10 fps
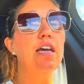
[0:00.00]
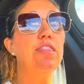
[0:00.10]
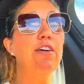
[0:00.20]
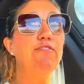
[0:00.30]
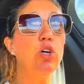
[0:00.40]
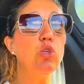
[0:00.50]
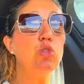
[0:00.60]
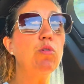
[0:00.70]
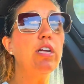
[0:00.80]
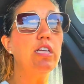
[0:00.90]
that folks
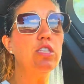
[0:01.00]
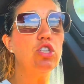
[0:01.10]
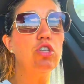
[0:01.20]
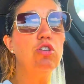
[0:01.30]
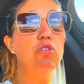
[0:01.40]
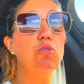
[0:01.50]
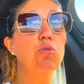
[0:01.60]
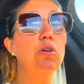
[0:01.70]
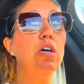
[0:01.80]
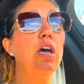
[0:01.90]
run
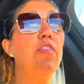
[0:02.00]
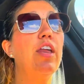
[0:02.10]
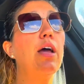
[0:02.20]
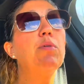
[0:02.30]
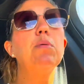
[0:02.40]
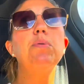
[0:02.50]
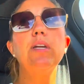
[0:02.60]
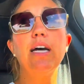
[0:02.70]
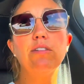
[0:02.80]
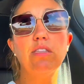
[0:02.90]
into that I want to put
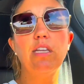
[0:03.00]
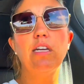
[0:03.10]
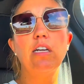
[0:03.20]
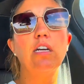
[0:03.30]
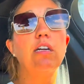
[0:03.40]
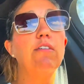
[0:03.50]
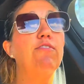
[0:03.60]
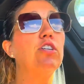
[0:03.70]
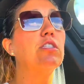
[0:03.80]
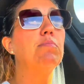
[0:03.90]
out there
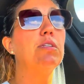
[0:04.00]
for some